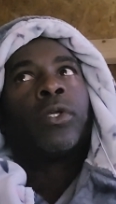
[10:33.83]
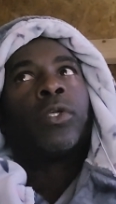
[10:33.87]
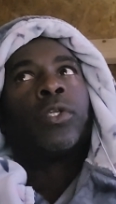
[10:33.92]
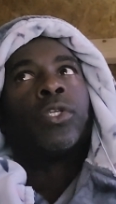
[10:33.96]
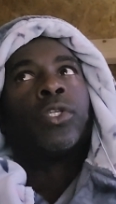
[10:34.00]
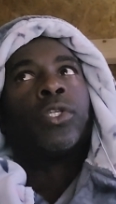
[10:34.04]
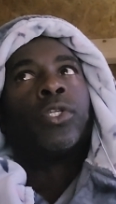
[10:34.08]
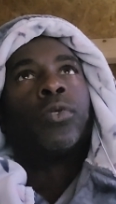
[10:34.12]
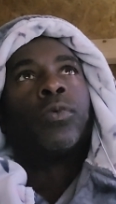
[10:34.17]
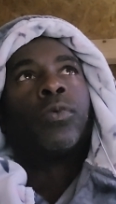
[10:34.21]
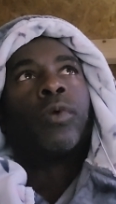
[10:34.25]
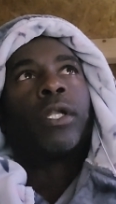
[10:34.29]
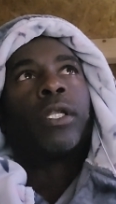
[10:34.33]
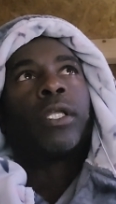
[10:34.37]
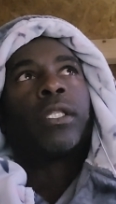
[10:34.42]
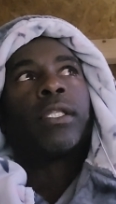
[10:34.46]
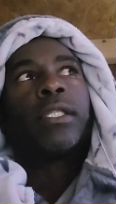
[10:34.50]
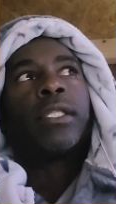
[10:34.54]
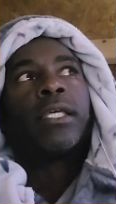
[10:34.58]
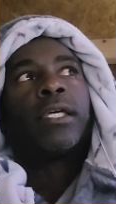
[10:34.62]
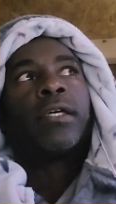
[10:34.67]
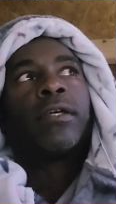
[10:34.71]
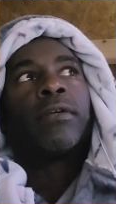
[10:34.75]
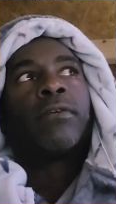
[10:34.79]
you want to
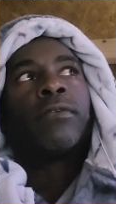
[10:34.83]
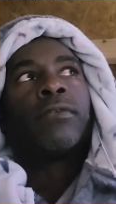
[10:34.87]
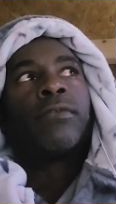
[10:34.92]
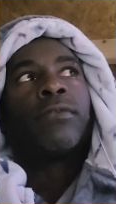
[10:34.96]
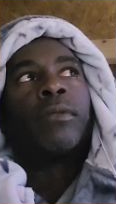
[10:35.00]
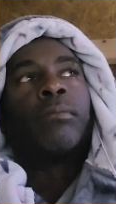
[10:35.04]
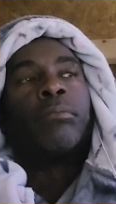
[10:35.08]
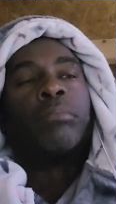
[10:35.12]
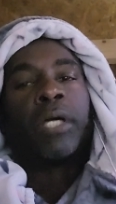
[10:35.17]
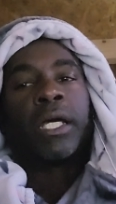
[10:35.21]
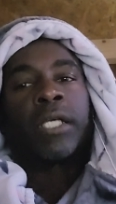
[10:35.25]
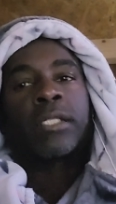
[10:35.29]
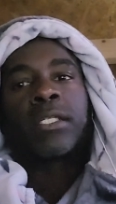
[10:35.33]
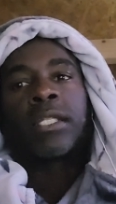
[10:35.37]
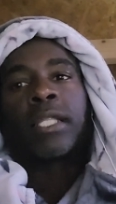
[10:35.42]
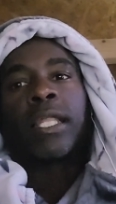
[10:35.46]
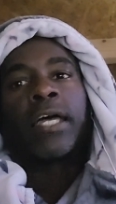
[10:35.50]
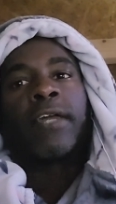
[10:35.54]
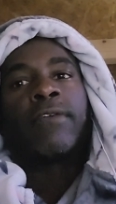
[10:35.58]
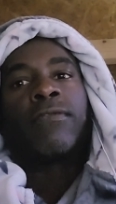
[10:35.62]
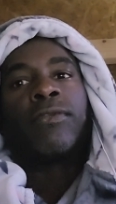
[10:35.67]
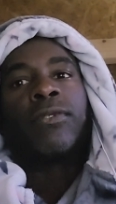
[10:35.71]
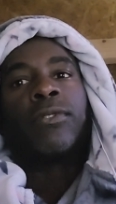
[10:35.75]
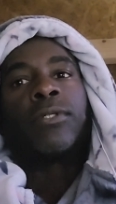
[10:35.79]
live the best
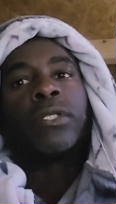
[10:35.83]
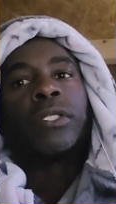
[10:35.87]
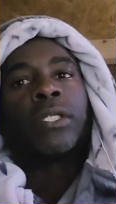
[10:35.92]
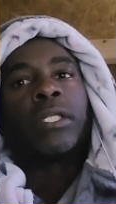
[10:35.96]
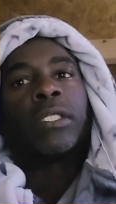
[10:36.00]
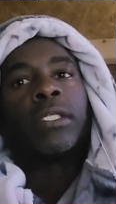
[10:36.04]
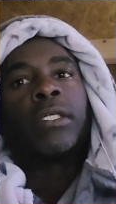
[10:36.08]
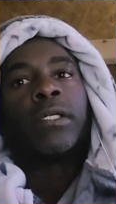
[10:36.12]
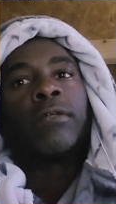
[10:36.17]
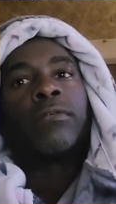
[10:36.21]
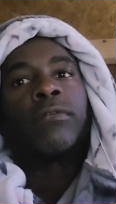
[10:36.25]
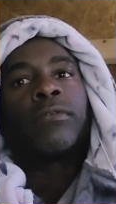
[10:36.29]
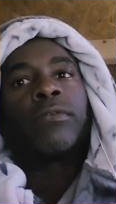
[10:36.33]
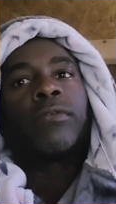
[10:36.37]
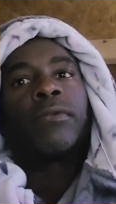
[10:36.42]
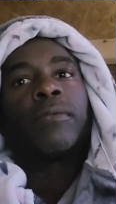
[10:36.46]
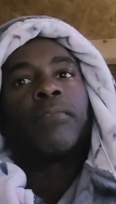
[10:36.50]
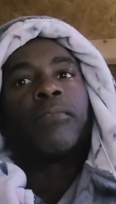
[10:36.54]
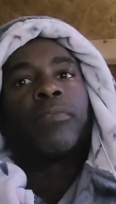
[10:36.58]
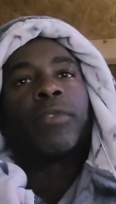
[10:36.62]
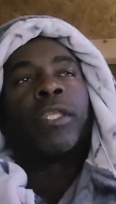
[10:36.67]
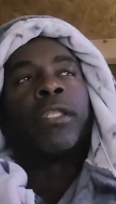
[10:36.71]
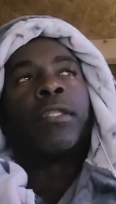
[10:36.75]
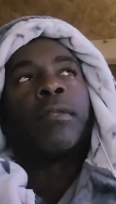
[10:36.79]
life you can live.
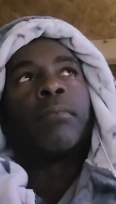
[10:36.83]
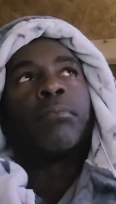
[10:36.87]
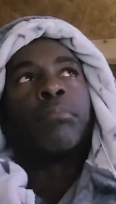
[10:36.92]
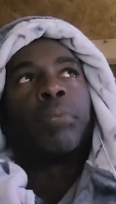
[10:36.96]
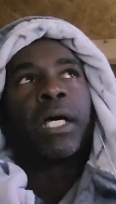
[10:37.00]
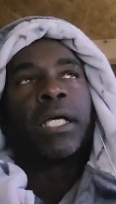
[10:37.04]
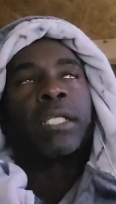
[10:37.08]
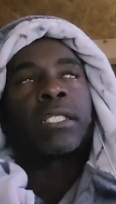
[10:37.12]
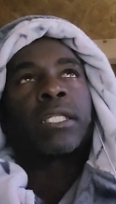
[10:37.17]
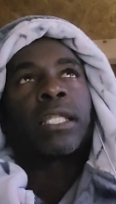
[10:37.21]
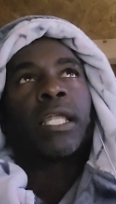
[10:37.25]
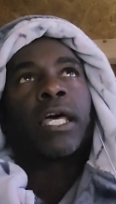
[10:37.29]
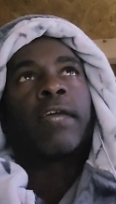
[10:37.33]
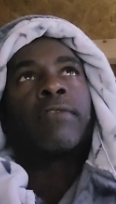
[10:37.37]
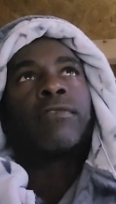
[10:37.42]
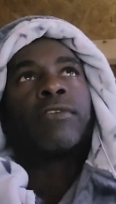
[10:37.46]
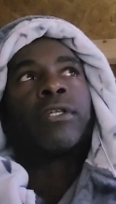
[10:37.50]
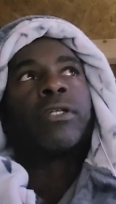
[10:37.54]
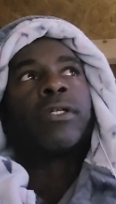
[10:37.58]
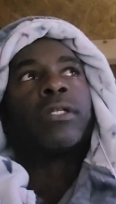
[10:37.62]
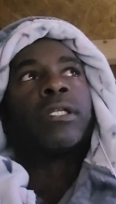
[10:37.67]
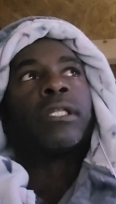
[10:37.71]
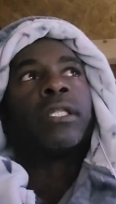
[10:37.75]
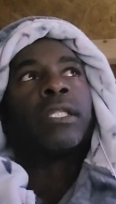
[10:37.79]
And the best life
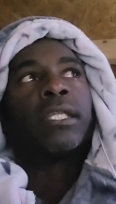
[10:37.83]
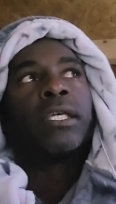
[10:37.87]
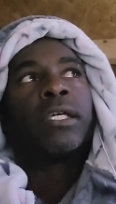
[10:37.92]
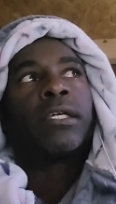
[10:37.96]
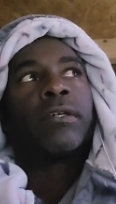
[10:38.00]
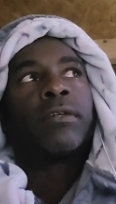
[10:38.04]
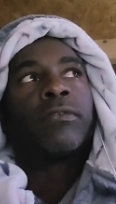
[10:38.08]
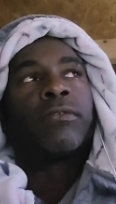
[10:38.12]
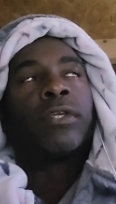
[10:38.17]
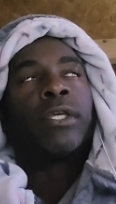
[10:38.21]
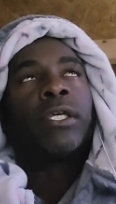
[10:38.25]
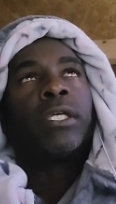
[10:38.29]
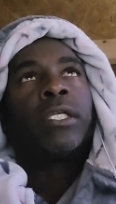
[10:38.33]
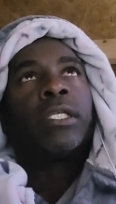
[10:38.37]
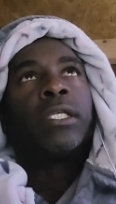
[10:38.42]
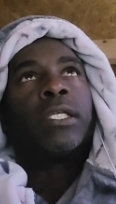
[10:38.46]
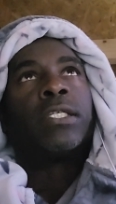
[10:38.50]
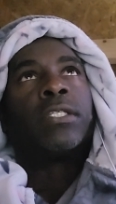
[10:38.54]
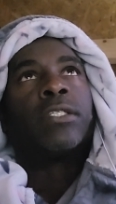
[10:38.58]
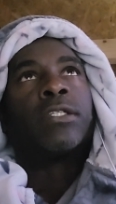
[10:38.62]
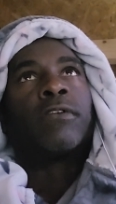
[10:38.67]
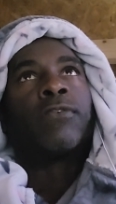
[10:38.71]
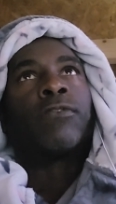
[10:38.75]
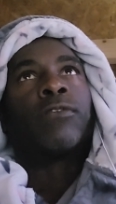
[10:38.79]
you're going to live
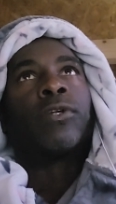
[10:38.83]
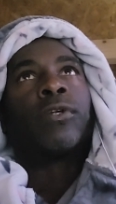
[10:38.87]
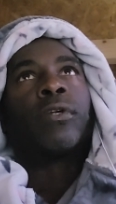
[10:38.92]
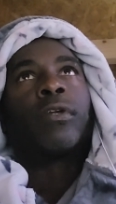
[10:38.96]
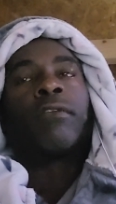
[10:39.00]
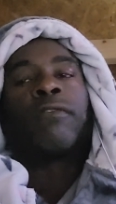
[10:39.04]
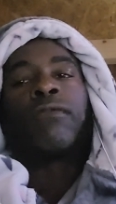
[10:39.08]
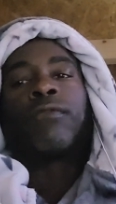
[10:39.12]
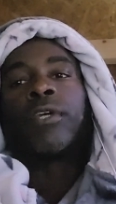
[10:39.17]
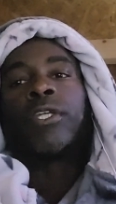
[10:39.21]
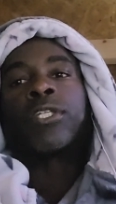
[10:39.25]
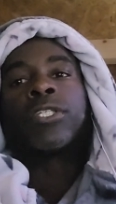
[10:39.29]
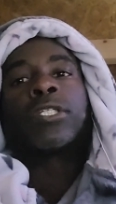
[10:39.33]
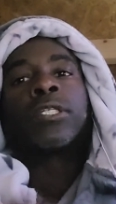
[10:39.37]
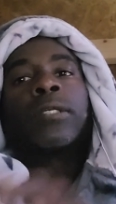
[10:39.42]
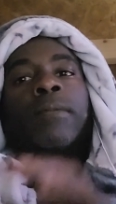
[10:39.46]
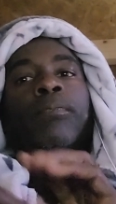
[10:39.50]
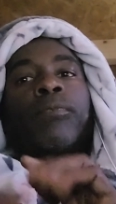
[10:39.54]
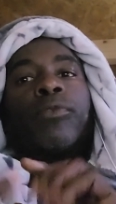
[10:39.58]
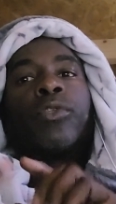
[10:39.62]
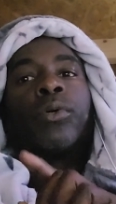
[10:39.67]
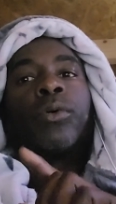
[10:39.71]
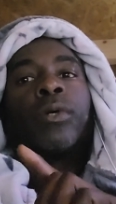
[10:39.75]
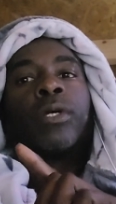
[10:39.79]
is if you're
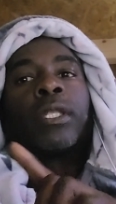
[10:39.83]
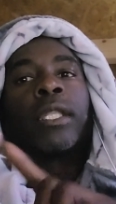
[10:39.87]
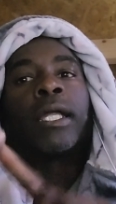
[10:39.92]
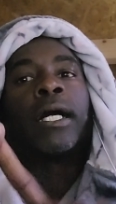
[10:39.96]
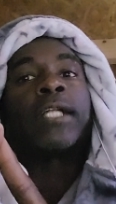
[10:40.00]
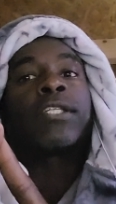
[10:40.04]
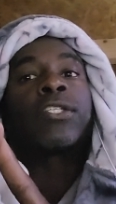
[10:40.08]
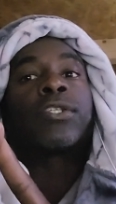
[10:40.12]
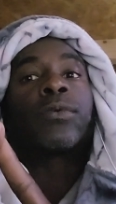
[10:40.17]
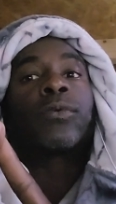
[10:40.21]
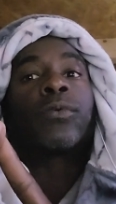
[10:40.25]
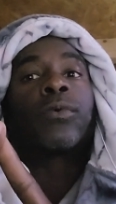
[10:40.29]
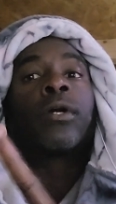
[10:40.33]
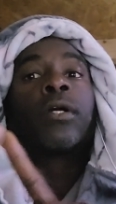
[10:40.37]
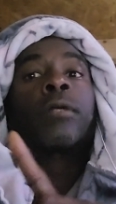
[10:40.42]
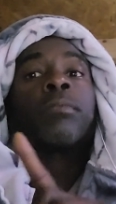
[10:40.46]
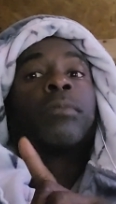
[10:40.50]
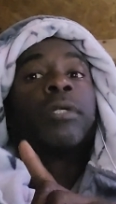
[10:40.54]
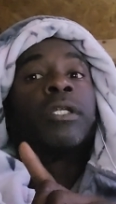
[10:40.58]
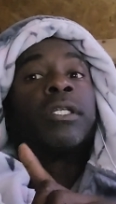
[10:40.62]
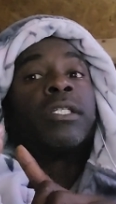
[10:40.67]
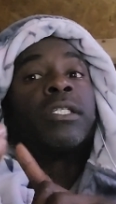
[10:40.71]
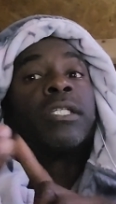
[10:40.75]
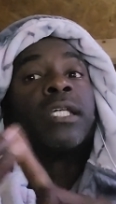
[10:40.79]
efficient, doing lots of work,
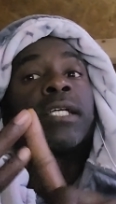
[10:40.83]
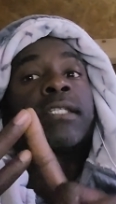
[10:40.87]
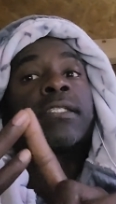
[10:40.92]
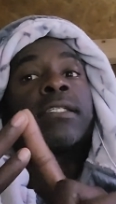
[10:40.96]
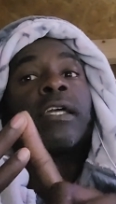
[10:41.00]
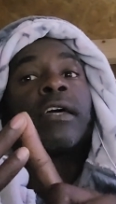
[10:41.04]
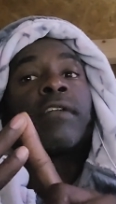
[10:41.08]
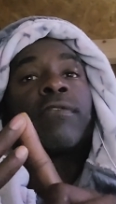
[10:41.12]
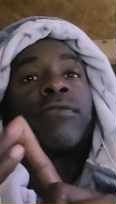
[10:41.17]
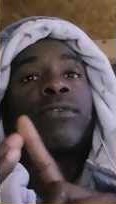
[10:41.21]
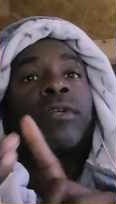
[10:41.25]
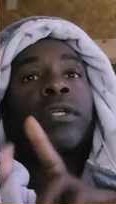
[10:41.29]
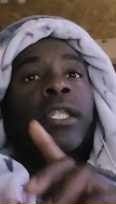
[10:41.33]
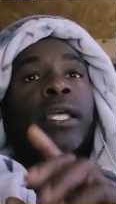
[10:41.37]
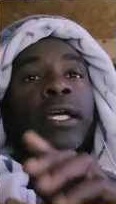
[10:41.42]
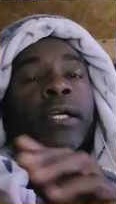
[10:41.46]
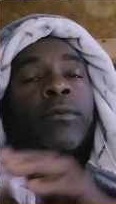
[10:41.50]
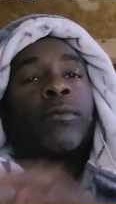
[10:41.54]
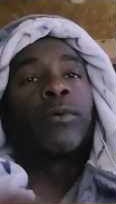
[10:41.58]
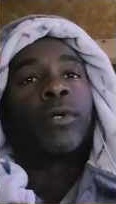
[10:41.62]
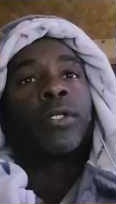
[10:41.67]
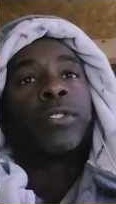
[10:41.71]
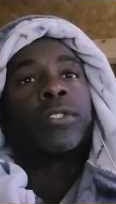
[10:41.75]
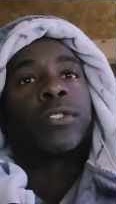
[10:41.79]
but it does not feel like
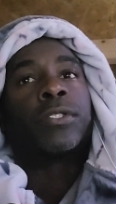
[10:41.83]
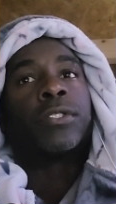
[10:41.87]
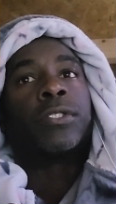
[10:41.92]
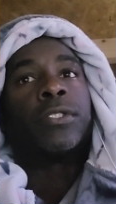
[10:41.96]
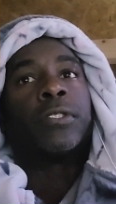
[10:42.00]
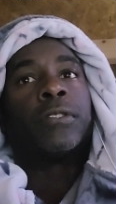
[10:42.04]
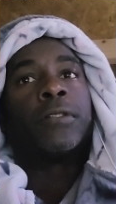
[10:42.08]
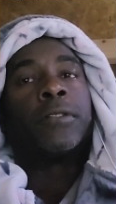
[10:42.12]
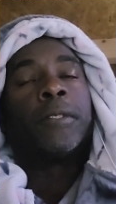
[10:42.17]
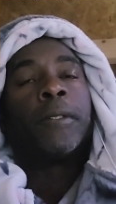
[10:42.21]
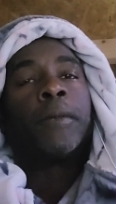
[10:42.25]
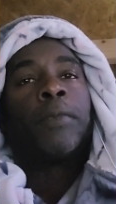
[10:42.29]
work to you.